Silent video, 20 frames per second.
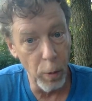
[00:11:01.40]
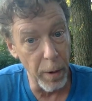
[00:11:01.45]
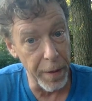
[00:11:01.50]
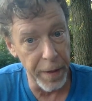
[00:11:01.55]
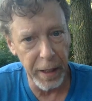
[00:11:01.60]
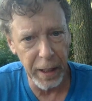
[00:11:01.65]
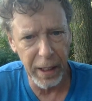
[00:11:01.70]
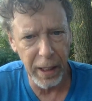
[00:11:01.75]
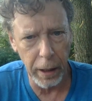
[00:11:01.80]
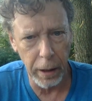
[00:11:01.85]
with
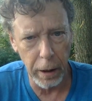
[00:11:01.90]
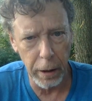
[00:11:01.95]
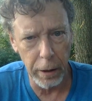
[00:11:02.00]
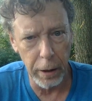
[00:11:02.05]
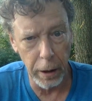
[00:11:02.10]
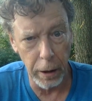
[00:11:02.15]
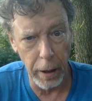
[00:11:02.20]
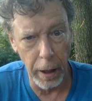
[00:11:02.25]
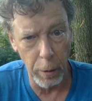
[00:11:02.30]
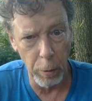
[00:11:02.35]
the
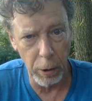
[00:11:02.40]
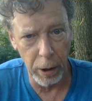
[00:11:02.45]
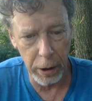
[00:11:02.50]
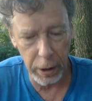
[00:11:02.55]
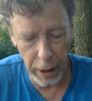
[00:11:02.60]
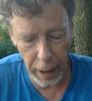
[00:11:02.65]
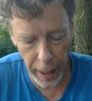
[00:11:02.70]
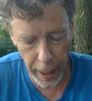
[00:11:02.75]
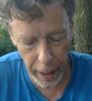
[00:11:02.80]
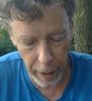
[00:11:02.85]
dignity they
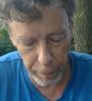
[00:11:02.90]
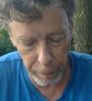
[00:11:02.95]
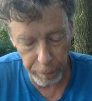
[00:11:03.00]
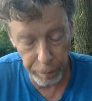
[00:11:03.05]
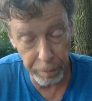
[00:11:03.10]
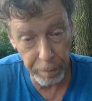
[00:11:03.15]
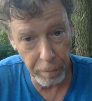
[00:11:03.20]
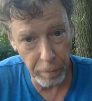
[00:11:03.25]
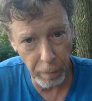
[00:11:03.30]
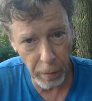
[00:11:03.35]
once had,
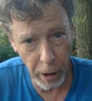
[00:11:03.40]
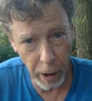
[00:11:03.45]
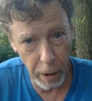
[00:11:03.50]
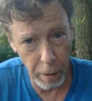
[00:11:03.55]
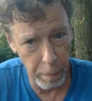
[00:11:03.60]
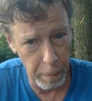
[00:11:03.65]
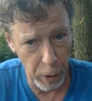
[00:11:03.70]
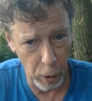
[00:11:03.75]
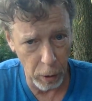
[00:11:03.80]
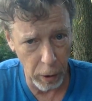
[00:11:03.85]

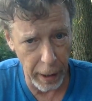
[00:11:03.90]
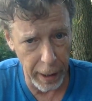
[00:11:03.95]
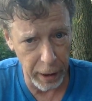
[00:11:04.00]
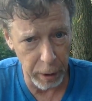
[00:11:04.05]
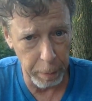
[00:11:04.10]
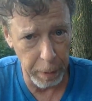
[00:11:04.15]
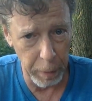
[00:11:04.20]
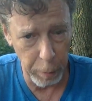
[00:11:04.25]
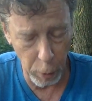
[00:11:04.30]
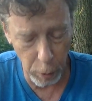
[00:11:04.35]
middle class
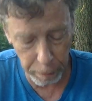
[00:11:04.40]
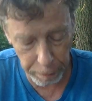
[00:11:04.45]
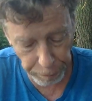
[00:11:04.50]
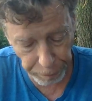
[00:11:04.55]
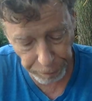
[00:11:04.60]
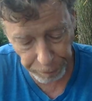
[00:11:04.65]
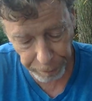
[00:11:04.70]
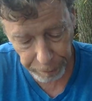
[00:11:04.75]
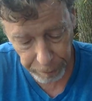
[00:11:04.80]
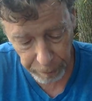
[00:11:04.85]
people.
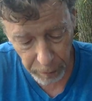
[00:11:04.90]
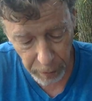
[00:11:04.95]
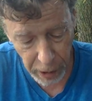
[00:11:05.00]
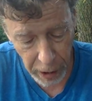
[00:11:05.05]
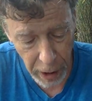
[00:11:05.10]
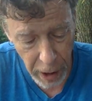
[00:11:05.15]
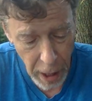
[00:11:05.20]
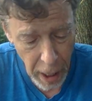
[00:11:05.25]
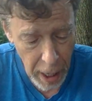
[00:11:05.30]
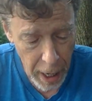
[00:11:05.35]

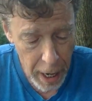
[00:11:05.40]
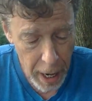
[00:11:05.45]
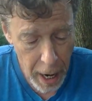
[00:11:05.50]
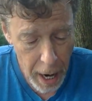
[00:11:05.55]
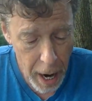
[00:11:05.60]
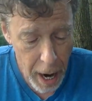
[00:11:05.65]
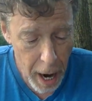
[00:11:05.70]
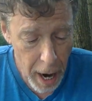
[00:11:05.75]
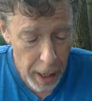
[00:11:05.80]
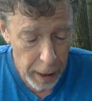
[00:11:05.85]

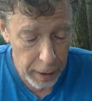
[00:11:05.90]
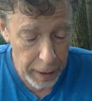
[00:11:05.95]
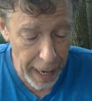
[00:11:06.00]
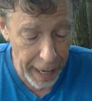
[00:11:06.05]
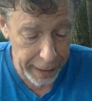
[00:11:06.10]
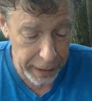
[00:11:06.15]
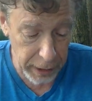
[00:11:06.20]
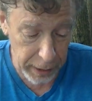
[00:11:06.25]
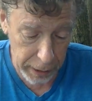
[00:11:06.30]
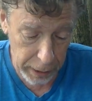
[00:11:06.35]

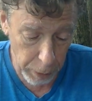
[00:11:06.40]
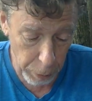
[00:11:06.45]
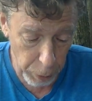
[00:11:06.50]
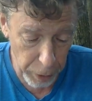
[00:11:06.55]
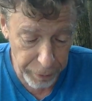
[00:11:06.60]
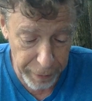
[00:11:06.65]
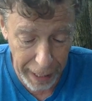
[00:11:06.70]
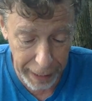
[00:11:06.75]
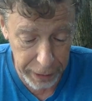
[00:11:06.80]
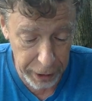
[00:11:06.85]
Lastly,
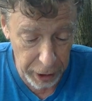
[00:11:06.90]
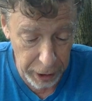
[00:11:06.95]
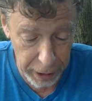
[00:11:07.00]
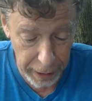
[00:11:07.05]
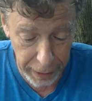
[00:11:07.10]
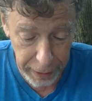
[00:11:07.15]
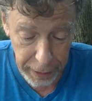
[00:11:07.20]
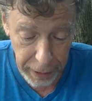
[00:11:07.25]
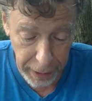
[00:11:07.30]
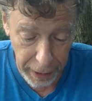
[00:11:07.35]
we've got to
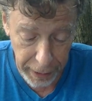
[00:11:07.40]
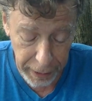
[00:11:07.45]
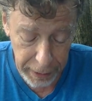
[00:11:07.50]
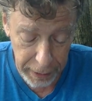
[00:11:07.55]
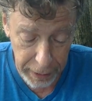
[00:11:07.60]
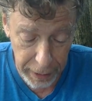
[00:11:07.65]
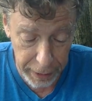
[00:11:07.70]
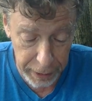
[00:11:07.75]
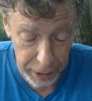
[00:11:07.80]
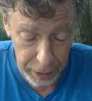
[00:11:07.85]
unite the United
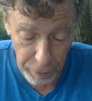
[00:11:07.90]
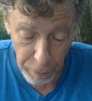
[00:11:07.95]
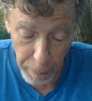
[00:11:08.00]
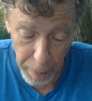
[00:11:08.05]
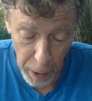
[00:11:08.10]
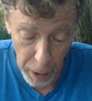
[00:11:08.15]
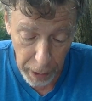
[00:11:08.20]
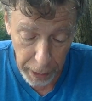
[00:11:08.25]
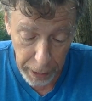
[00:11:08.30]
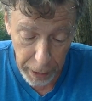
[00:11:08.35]
States of
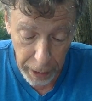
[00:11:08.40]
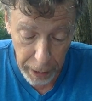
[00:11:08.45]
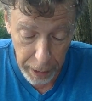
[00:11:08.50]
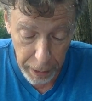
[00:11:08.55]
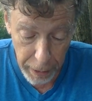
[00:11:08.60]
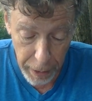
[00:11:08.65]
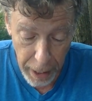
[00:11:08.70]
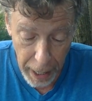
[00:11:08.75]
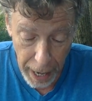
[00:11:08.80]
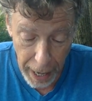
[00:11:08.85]
America
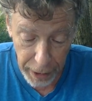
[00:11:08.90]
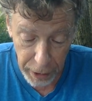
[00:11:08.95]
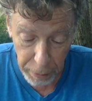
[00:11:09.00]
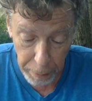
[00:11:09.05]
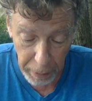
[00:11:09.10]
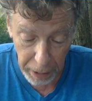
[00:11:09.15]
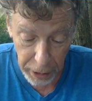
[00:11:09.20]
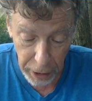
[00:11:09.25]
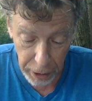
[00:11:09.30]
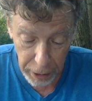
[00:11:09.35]
as
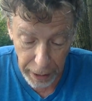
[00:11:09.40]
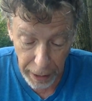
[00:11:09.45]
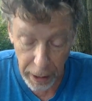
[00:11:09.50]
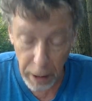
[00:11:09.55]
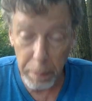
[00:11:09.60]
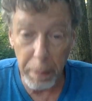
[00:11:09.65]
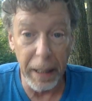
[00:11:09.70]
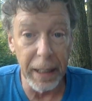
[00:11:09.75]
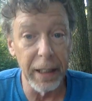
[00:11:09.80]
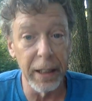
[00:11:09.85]
much as
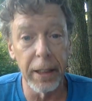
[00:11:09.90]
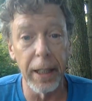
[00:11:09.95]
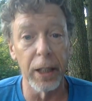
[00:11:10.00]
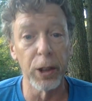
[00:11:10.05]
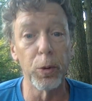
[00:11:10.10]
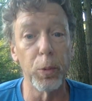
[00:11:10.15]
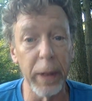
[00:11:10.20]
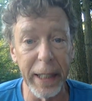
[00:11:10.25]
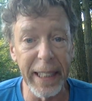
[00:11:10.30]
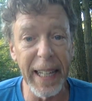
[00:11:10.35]
anybody
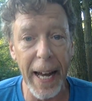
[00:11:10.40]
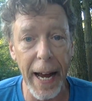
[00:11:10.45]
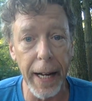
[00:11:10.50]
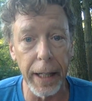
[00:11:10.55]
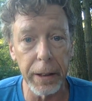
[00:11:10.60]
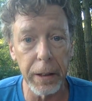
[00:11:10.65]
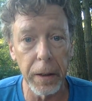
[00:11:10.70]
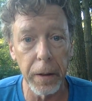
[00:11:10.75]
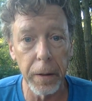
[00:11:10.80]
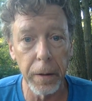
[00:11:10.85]
says we
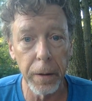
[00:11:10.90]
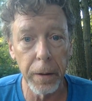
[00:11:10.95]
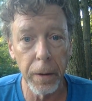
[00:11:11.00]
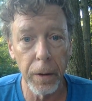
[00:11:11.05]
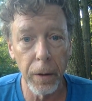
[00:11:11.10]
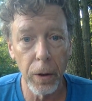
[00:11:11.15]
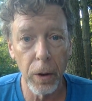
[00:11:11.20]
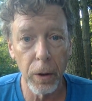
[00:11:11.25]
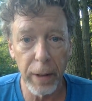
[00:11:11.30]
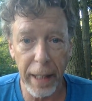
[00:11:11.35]
can't.
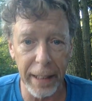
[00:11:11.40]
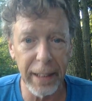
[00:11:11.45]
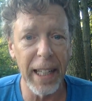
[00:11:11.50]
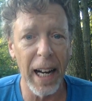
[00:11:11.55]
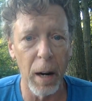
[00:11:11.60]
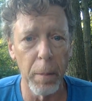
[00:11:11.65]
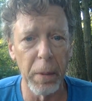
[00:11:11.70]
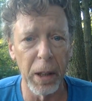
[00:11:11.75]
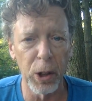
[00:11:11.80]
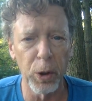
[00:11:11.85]
That's
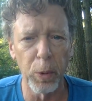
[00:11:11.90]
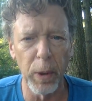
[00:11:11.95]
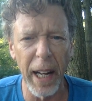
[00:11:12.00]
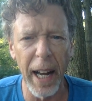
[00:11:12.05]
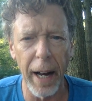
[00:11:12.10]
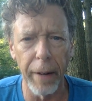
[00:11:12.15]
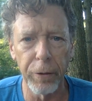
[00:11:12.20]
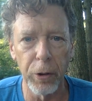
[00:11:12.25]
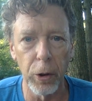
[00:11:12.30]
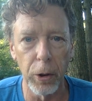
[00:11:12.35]
how much we
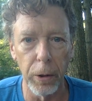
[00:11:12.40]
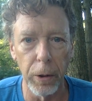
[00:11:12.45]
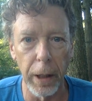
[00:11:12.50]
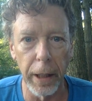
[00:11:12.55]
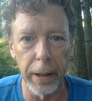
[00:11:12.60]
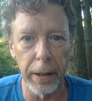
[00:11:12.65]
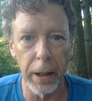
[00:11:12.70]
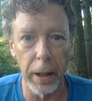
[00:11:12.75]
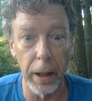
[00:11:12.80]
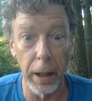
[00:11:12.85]
have to
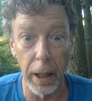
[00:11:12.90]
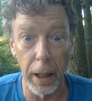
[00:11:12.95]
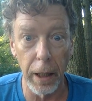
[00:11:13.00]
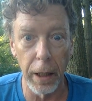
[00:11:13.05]
unite the